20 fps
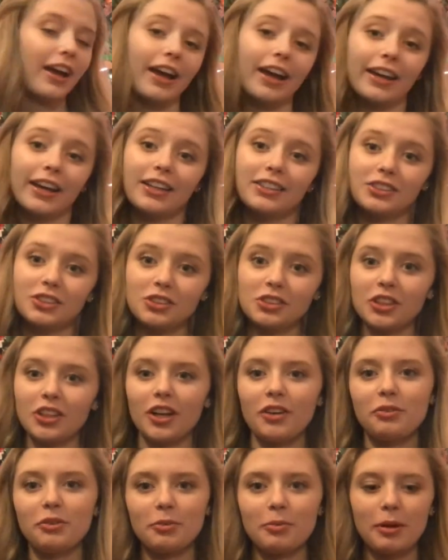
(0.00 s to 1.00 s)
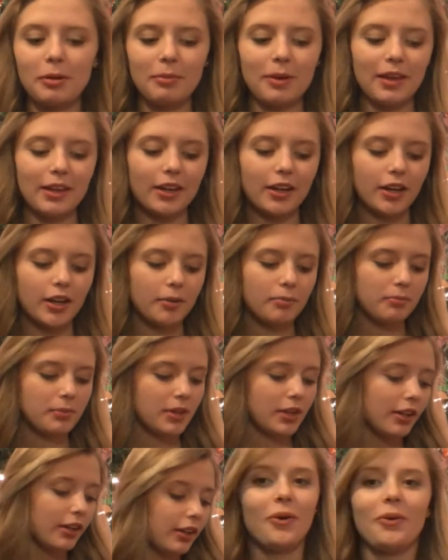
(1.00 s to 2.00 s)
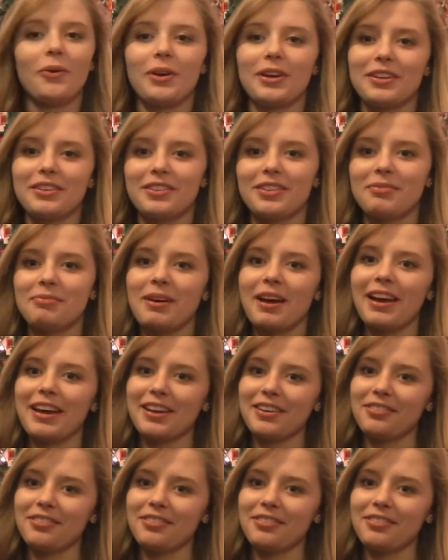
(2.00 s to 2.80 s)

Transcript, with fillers: I guess I'll start off with my makeup. One of my